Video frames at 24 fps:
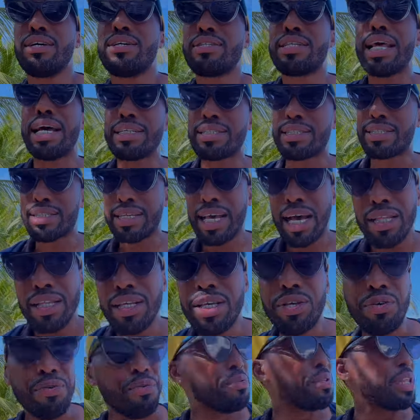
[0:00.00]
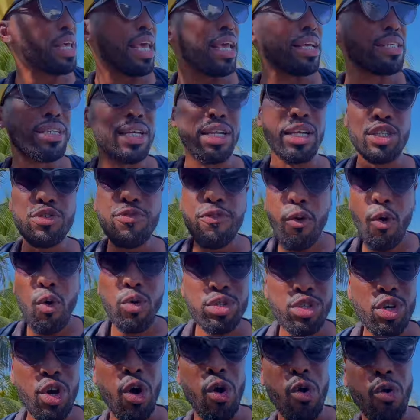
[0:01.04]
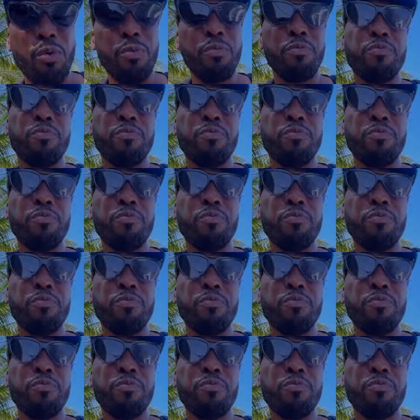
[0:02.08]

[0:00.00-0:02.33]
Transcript: that's telling you things and it's fool's gold.